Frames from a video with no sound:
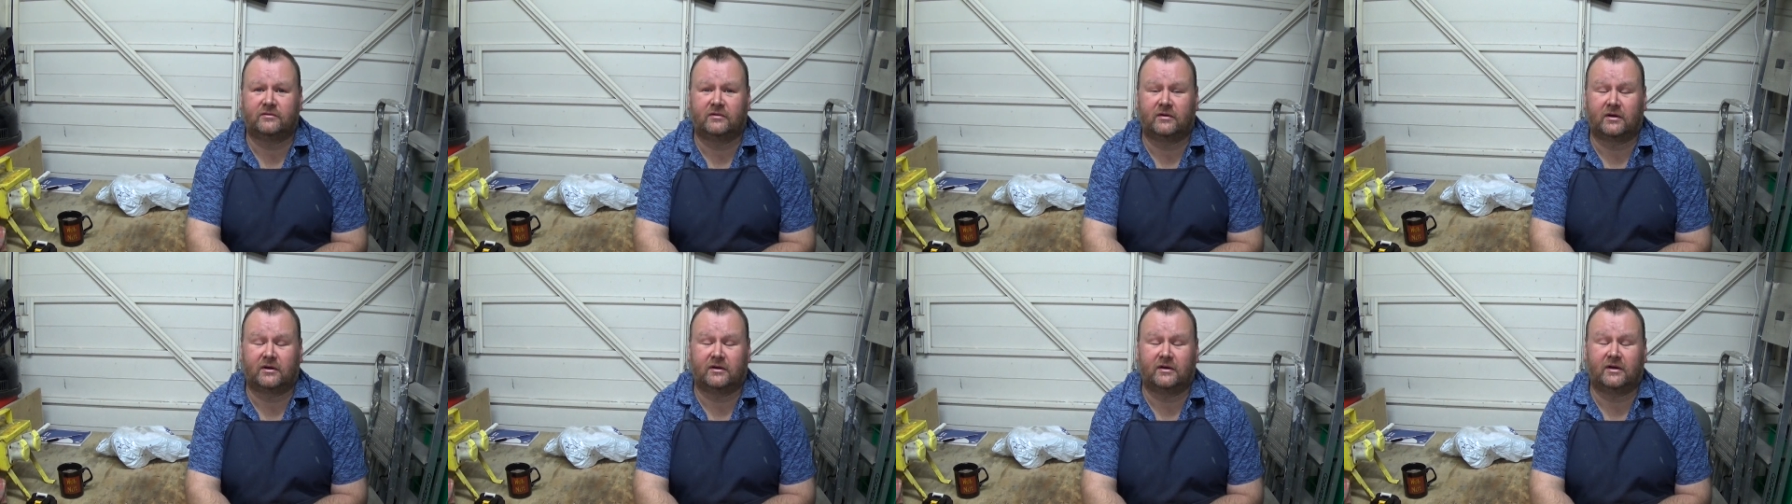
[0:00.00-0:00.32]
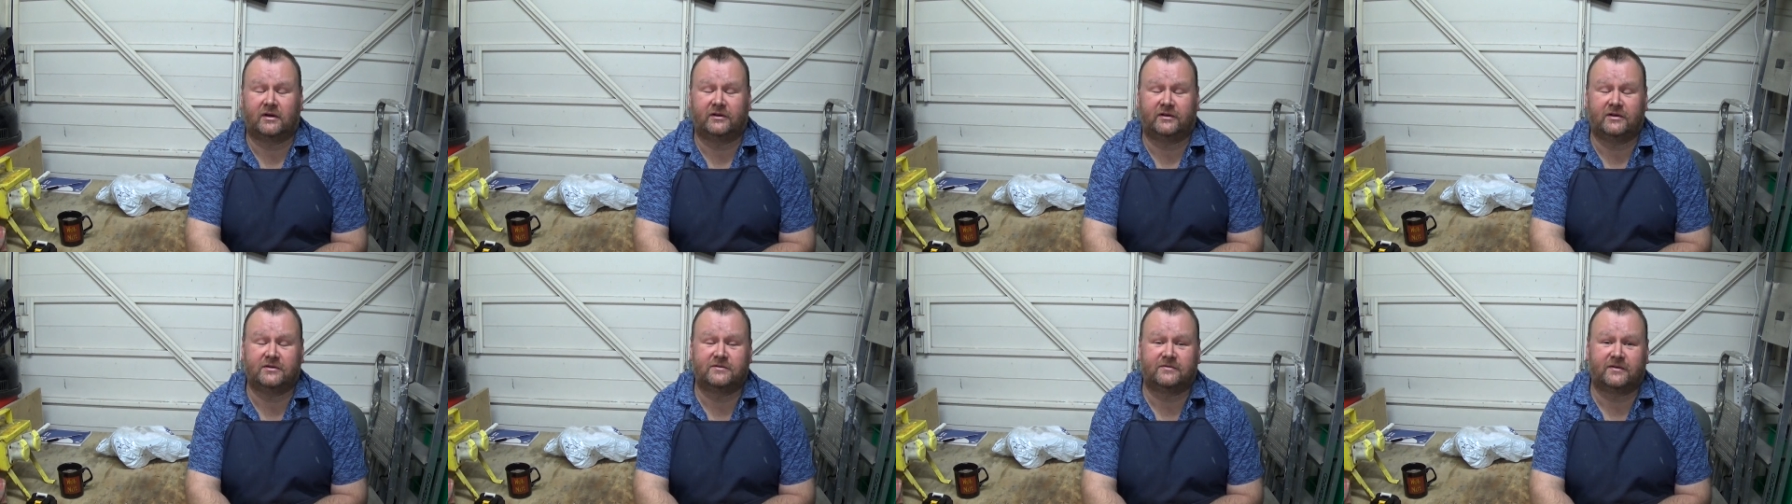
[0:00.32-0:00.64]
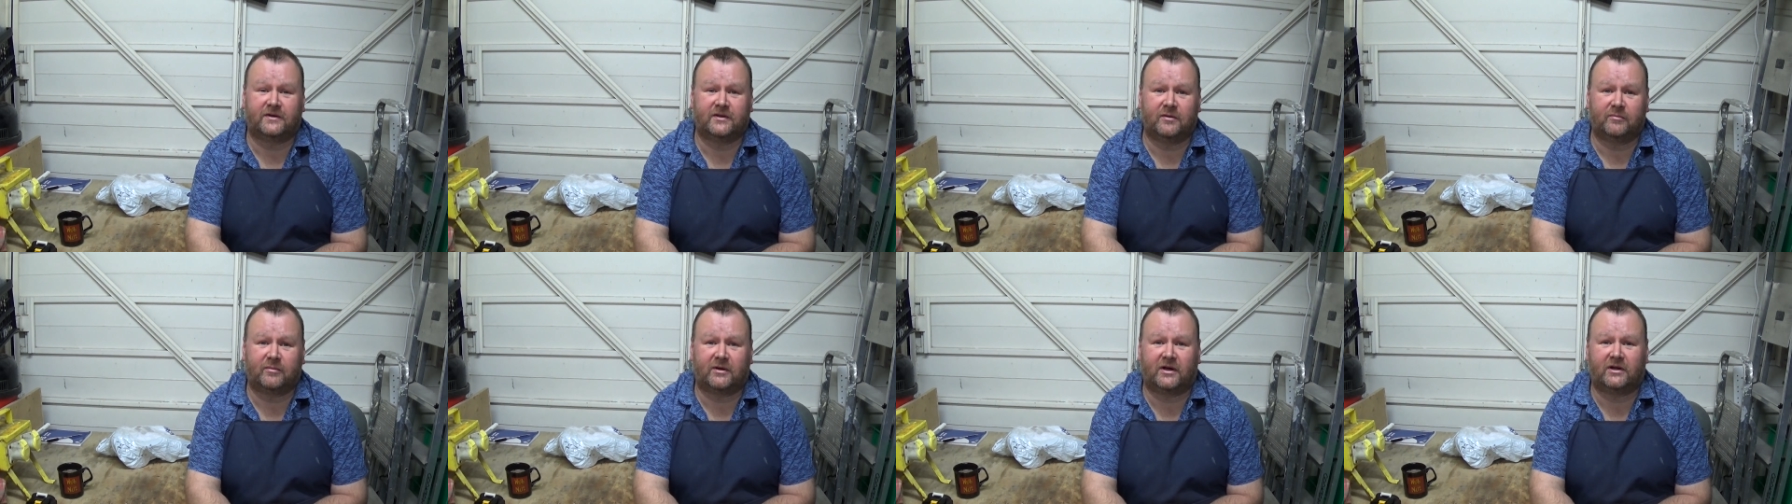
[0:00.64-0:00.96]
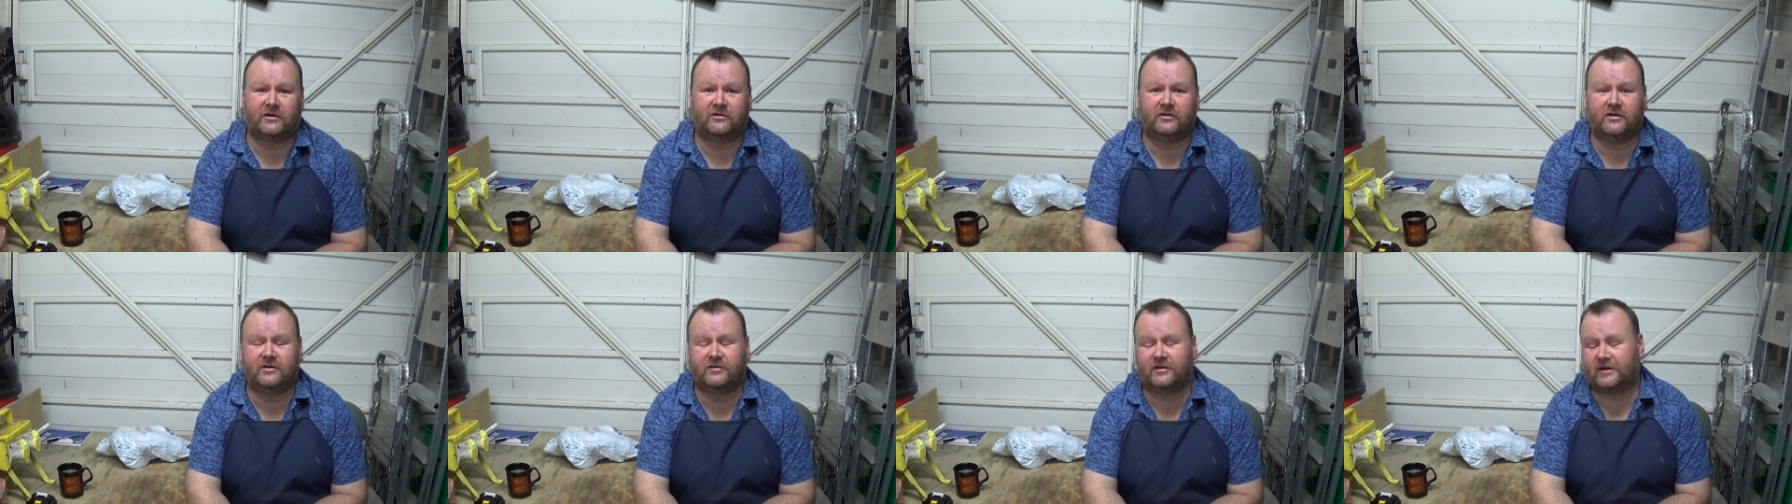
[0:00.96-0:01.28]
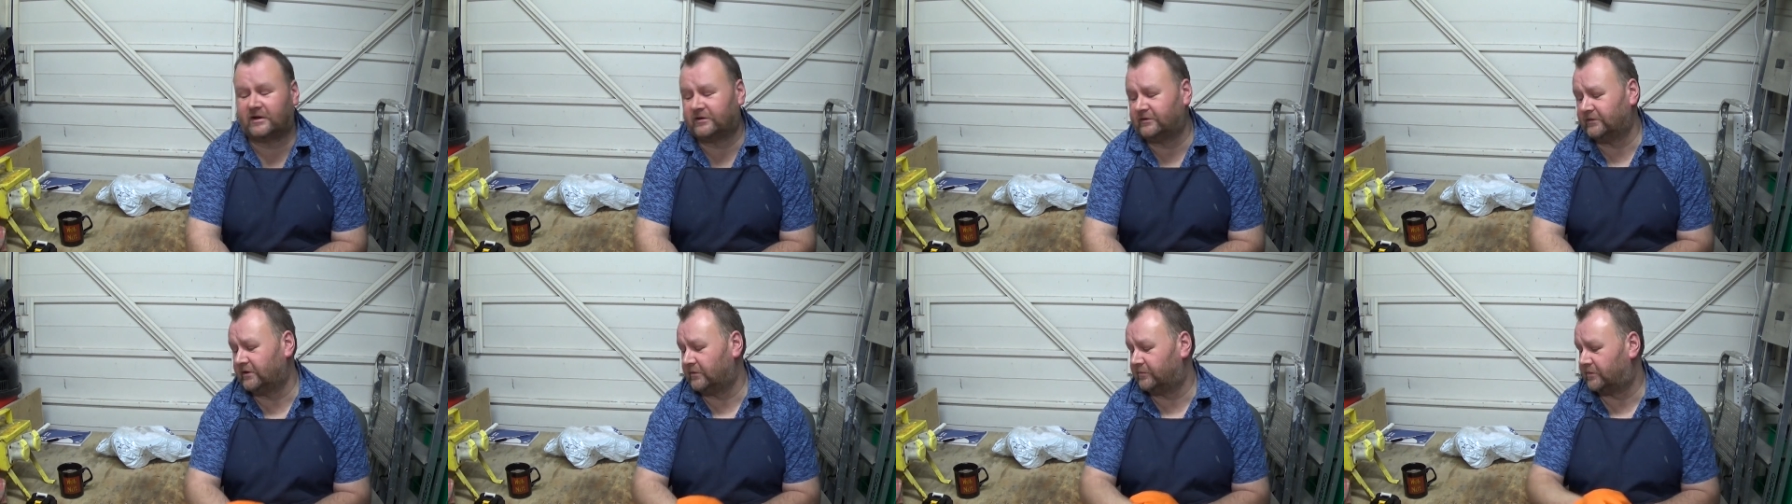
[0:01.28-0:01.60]
I can identify the batteries.
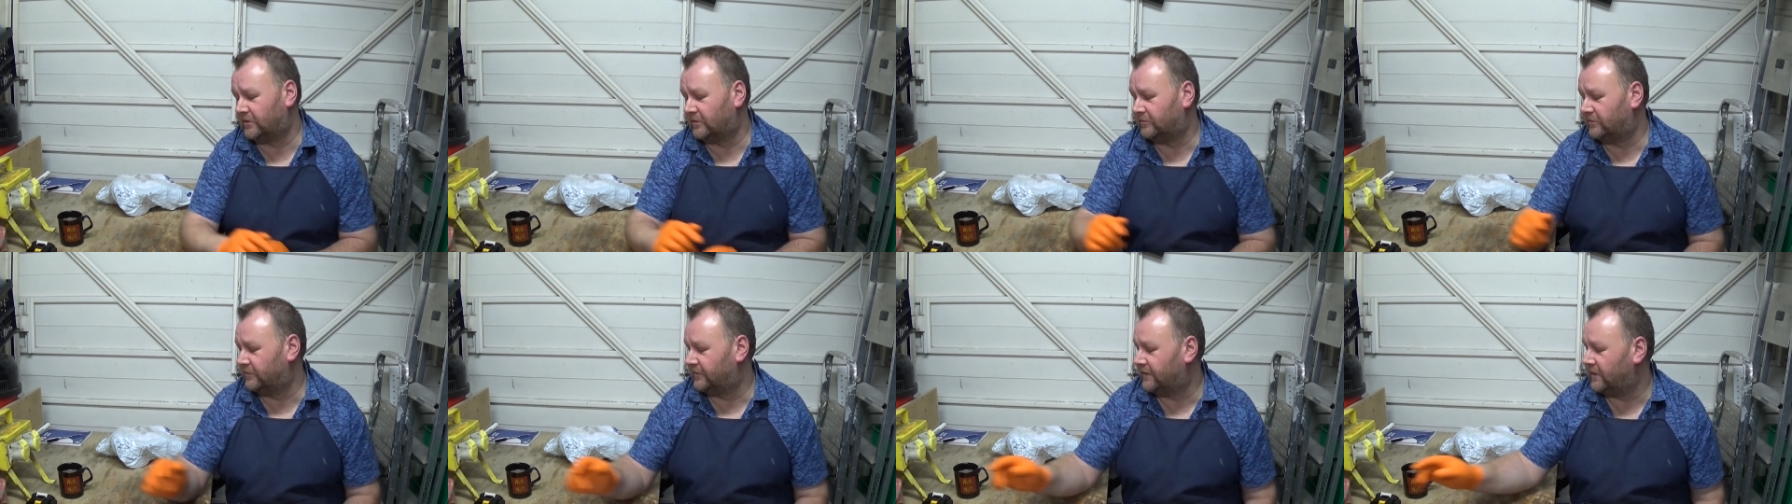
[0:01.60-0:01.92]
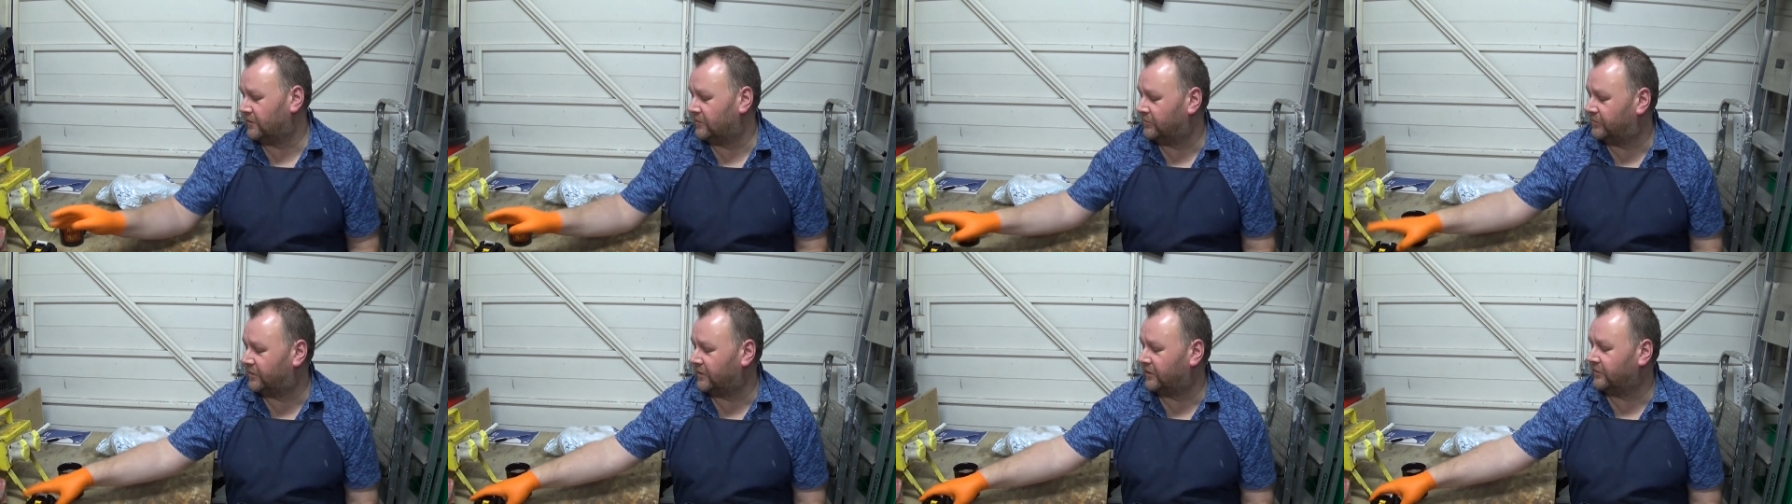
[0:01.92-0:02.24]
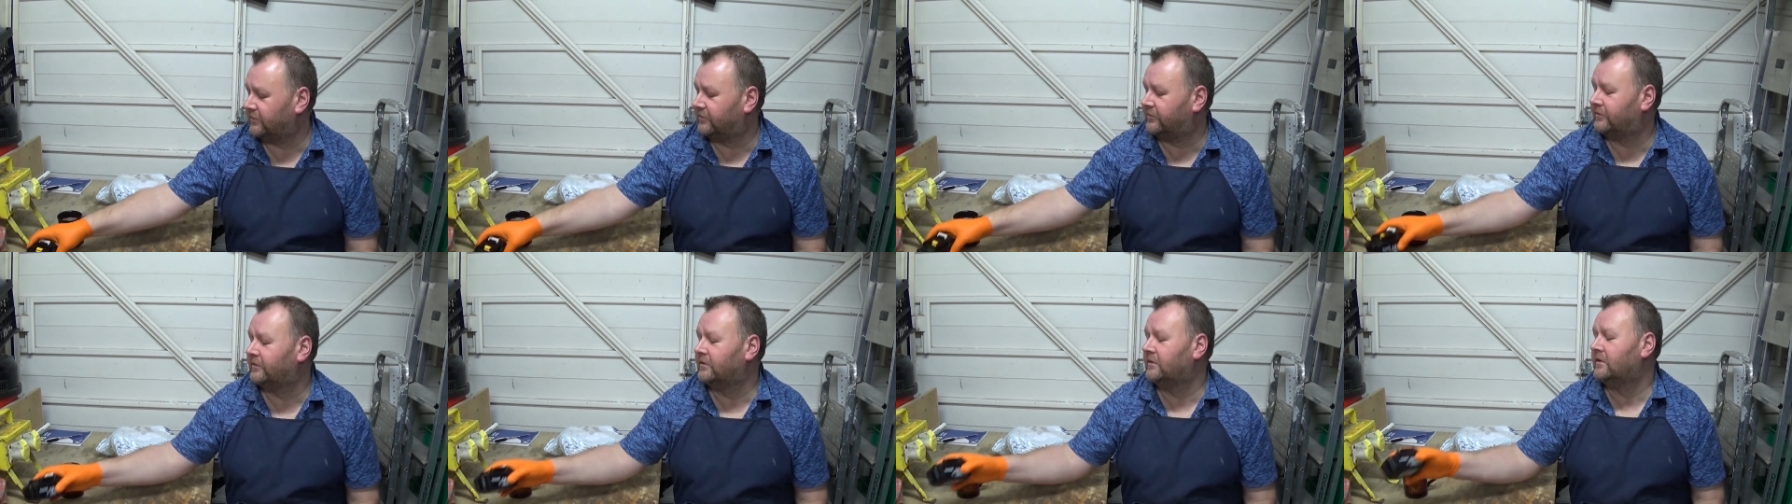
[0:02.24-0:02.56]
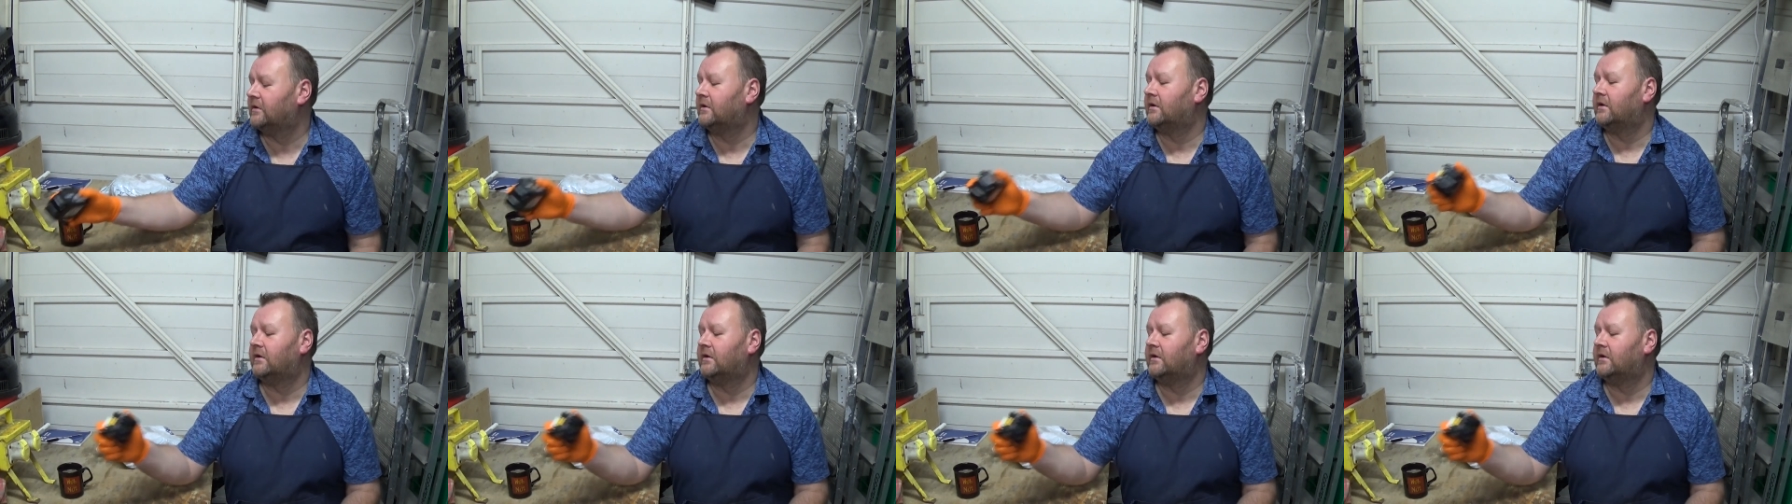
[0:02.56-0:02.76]
That's no problem. They're both.